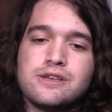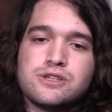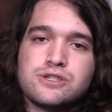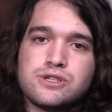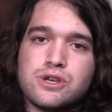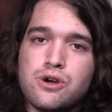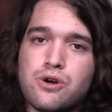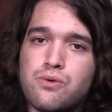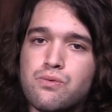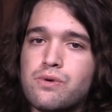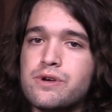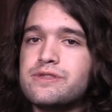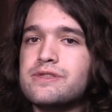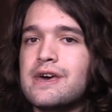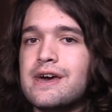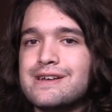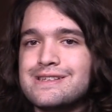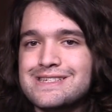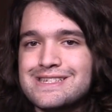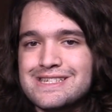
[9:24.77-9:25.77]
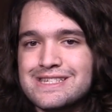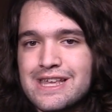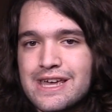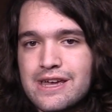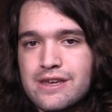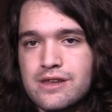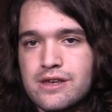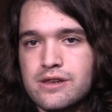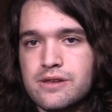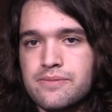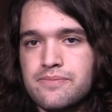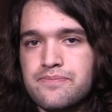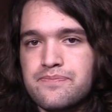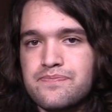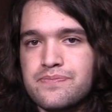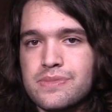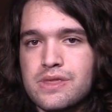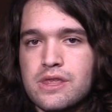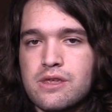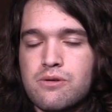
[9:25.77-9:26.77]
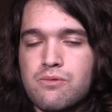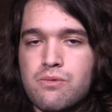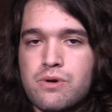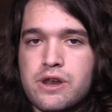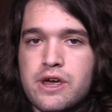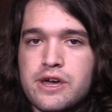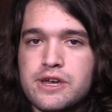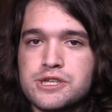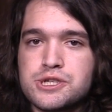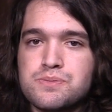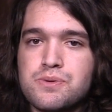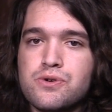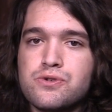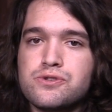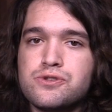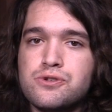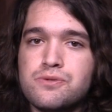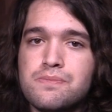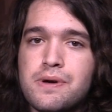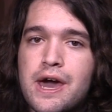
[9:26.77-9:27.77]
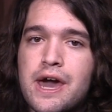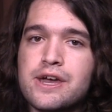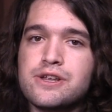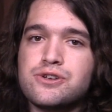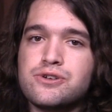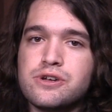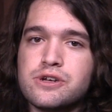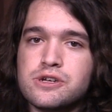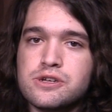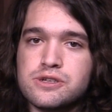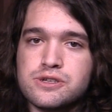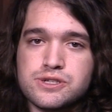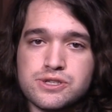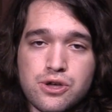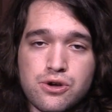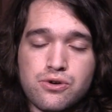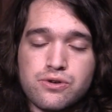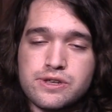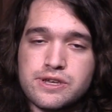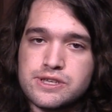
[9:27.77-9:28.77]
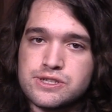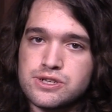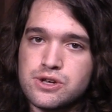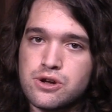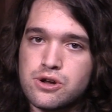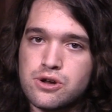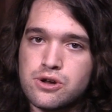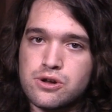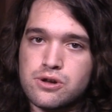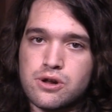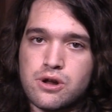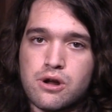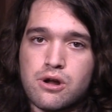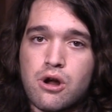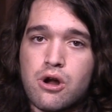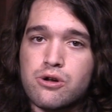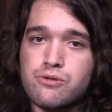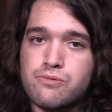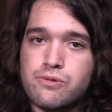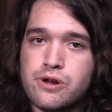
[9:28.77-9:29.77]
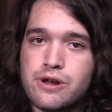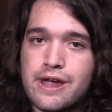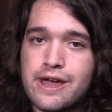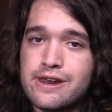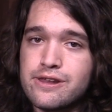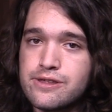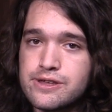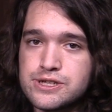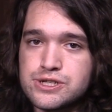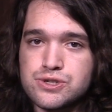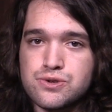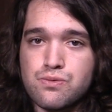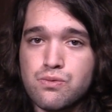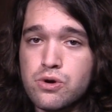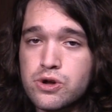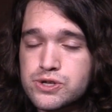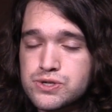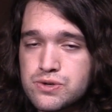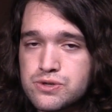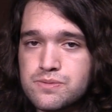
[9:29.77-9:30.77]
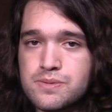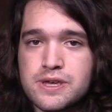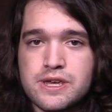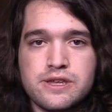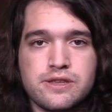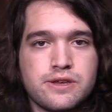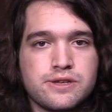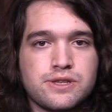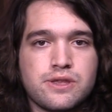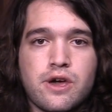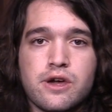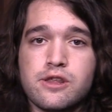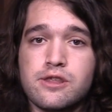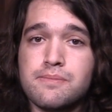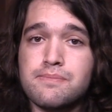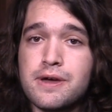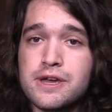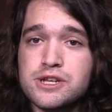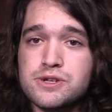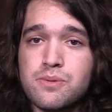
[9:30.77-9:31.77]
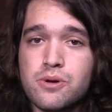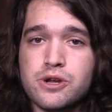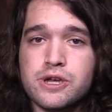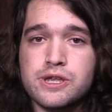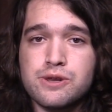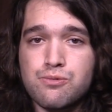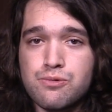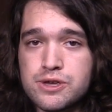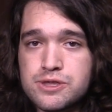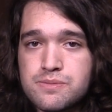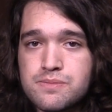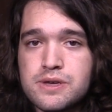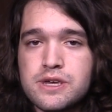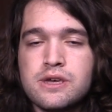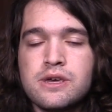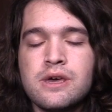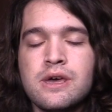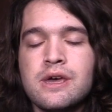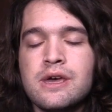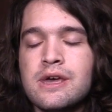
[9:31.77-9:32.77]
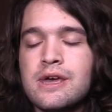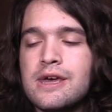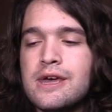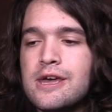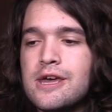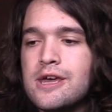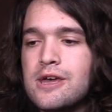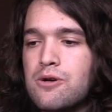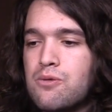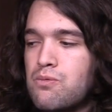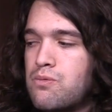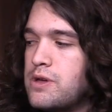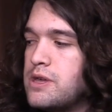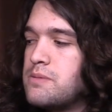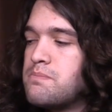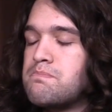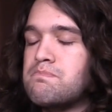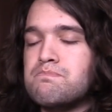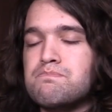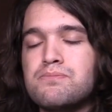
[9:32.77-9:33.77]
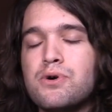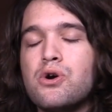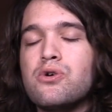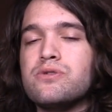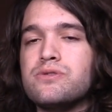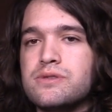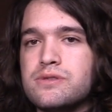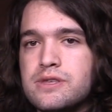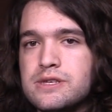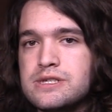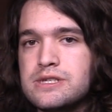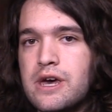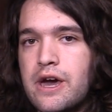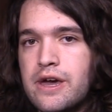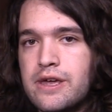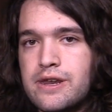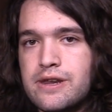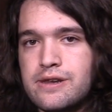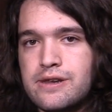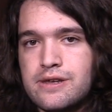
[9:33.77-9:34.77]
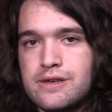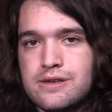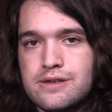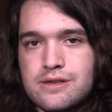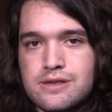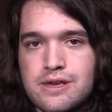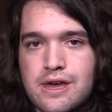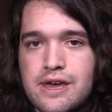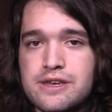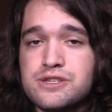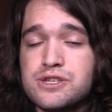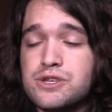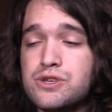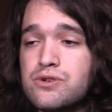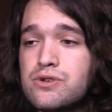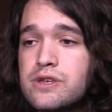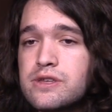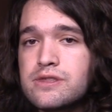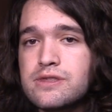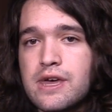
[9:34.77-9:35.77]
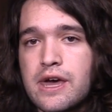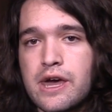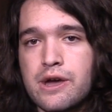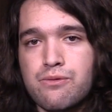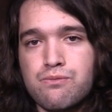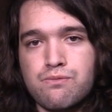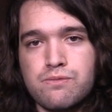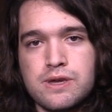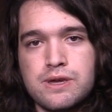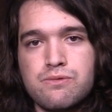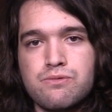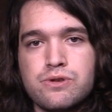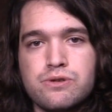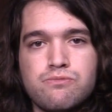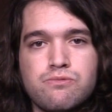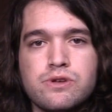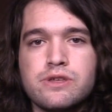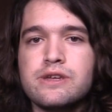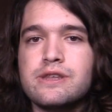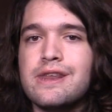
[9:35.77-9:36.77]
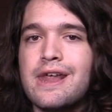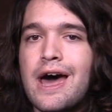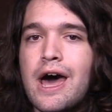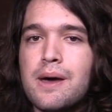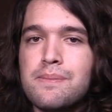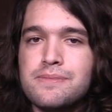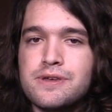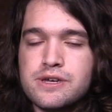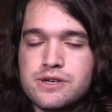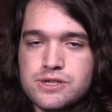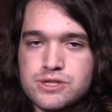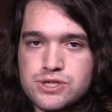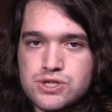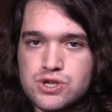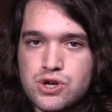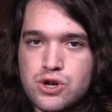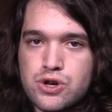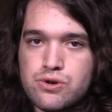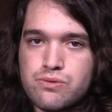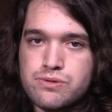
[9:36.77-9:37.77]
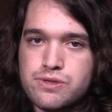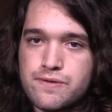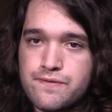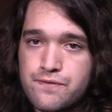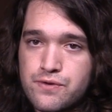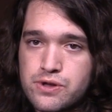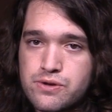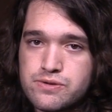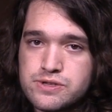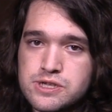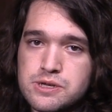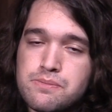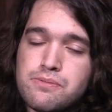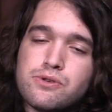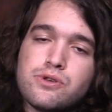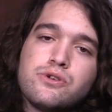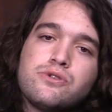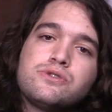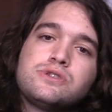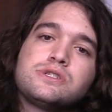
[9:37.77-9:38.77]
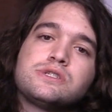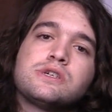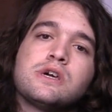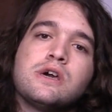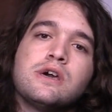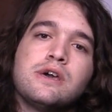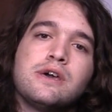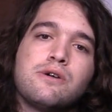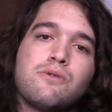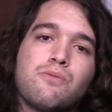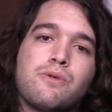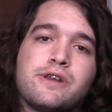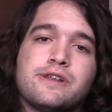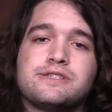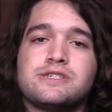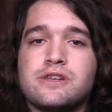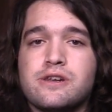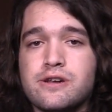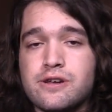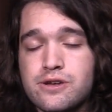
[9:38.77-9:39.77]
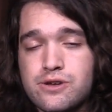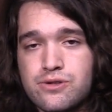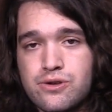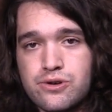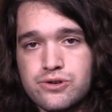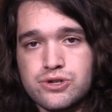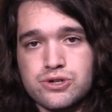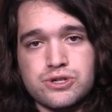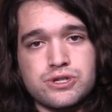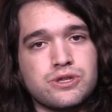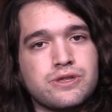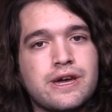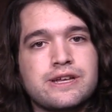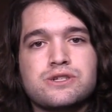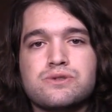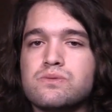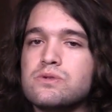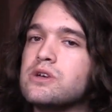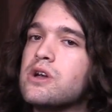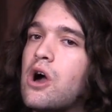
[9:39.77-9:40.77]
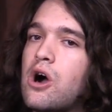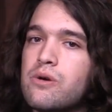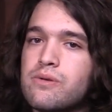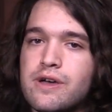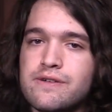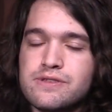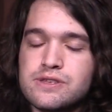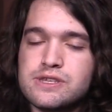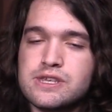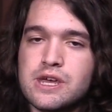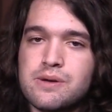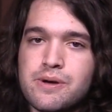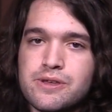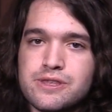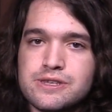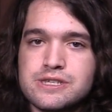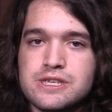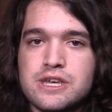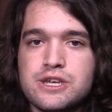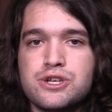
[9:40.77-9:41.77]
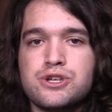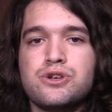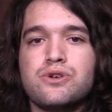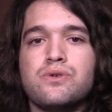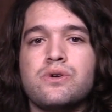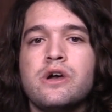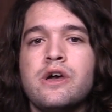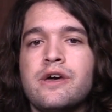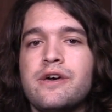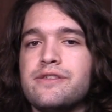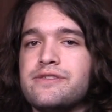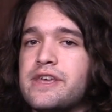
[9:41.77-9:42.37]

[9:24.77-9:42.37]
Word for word: So with that stated, when I spoke to Patrick Stone, he's our hardware analyst who works with me, he does a lot of the benchmarking with me, we both decided as a unit that we would really not be concerned with the frequency produced when it's in an enclosure. So that's really all we have to say about this issue.